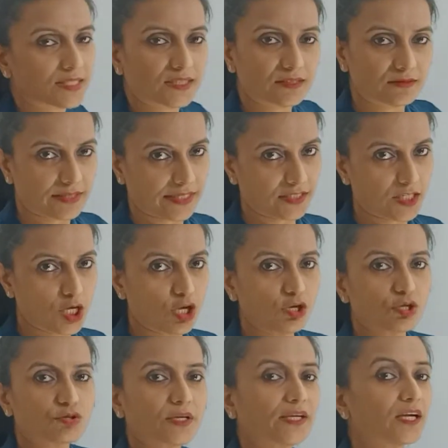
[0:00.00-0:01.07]
here, right?
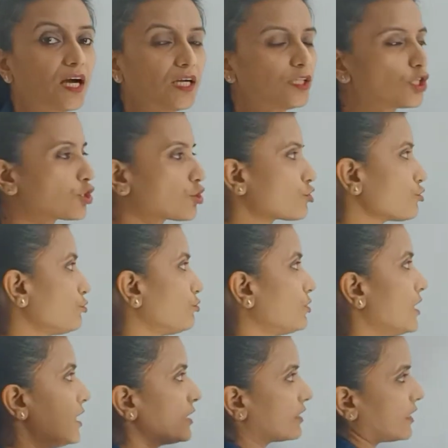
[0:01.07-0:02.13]
So I can't show
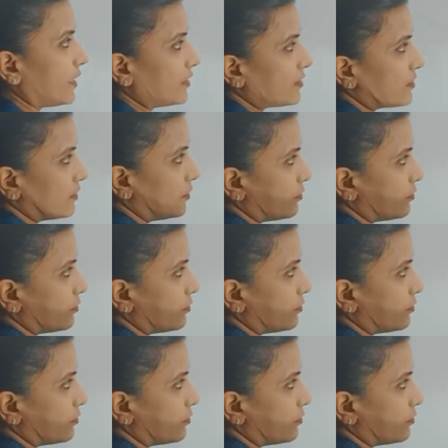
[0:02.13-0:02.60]
that,